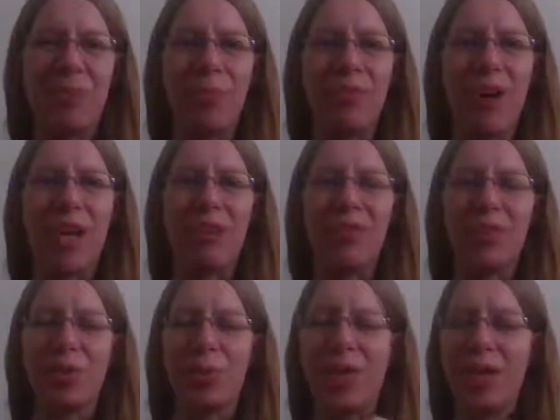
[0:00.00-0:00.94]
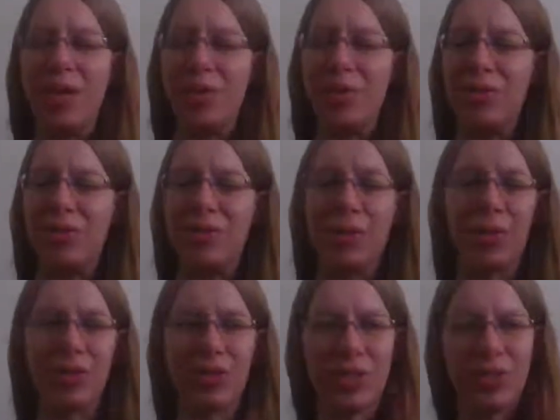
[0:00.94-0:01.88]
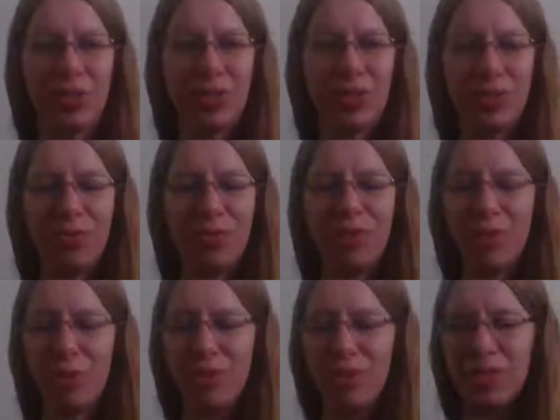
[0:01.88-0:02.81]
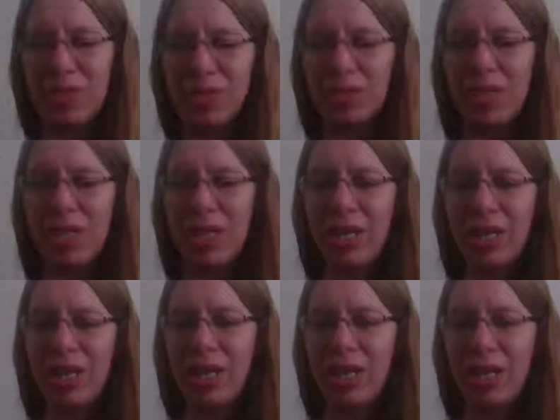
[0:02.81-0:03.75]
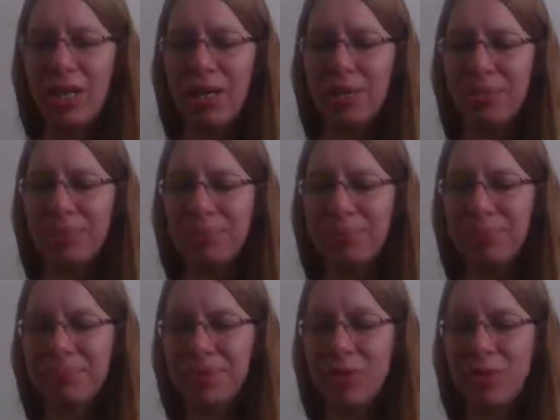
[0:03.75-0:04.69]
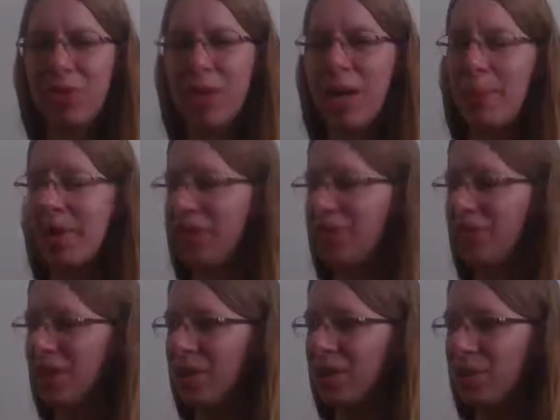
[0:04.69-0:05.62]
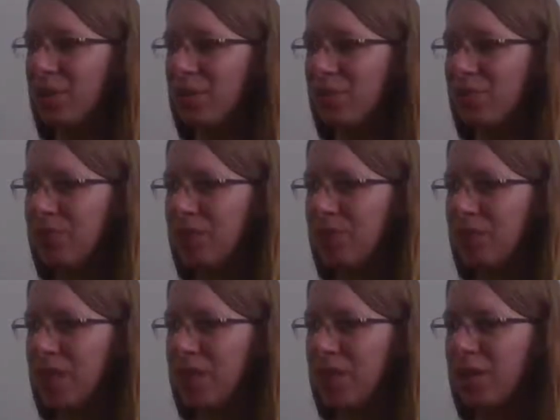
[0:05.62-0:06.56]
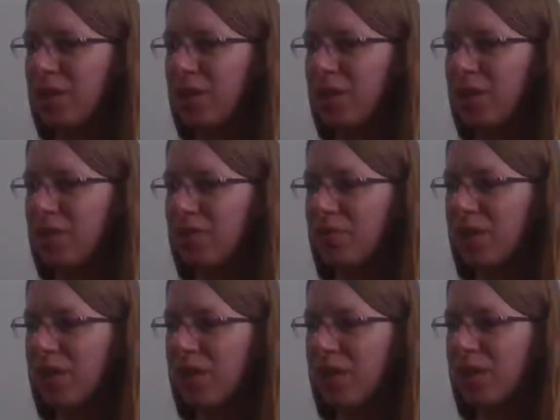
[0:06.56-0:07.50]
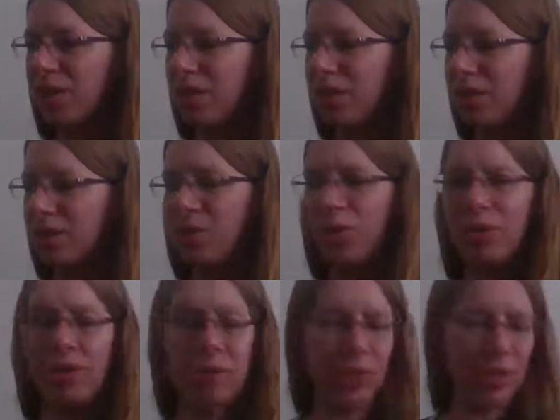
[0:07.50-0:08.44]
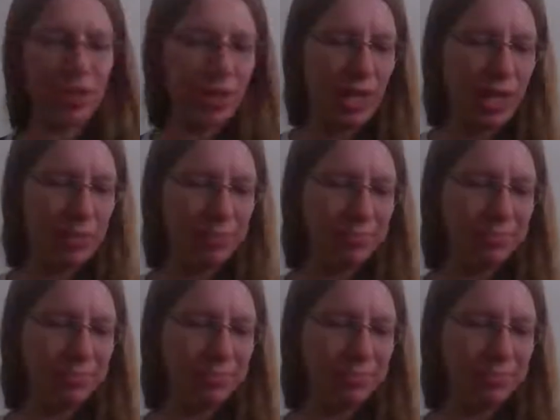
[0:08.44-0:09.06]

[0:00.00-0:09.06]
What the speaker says: we've had for a while. So of course, then there's the 2 funny pictures. Crap, I gotta figure out who I'm doing for Friday for Fan Art Friday. Totally just realized that.